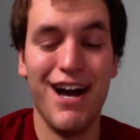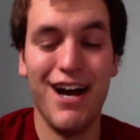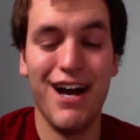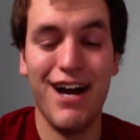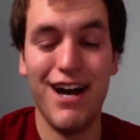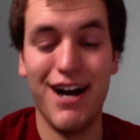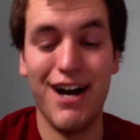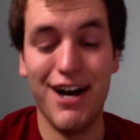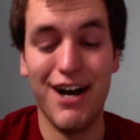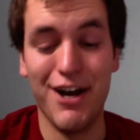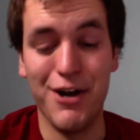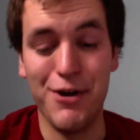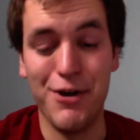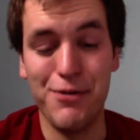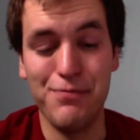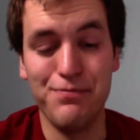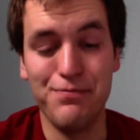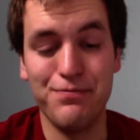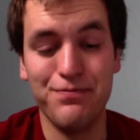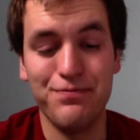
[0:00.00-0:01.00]

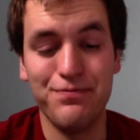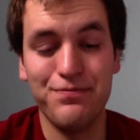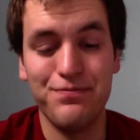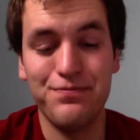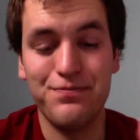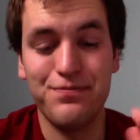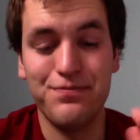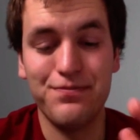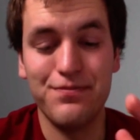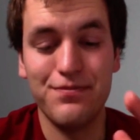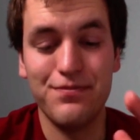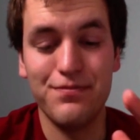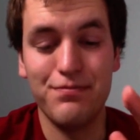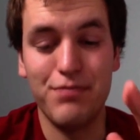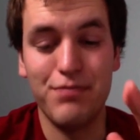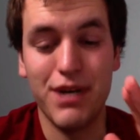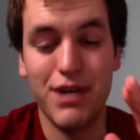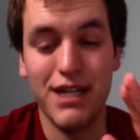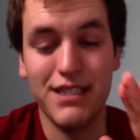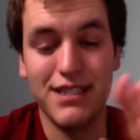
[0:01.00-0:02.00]

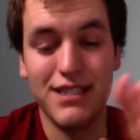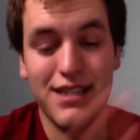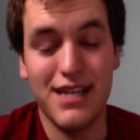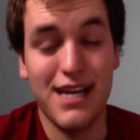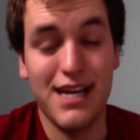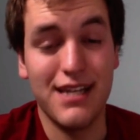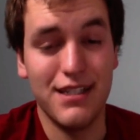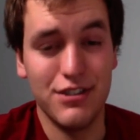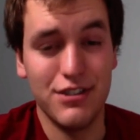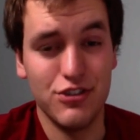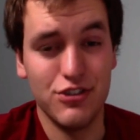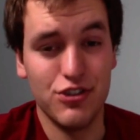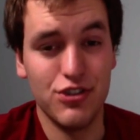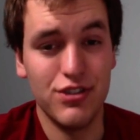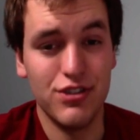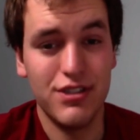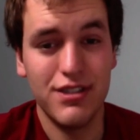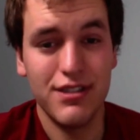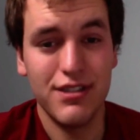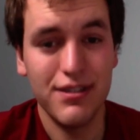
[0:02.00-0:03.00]
But that is
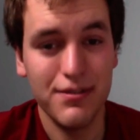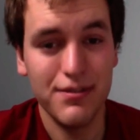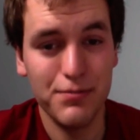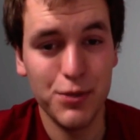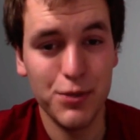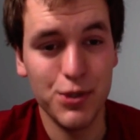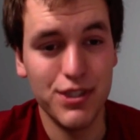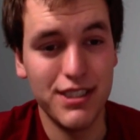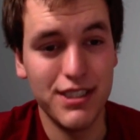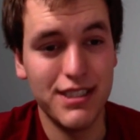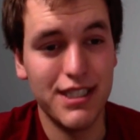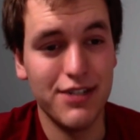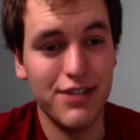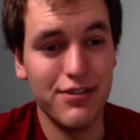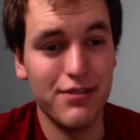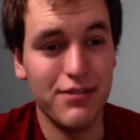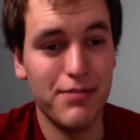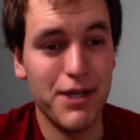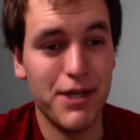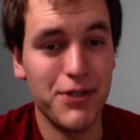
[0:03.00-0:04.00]
good. More detail
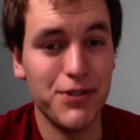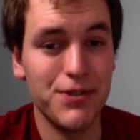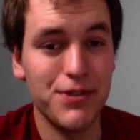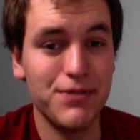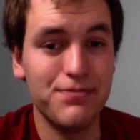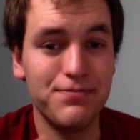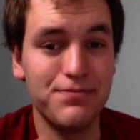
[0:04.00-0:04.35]
the better.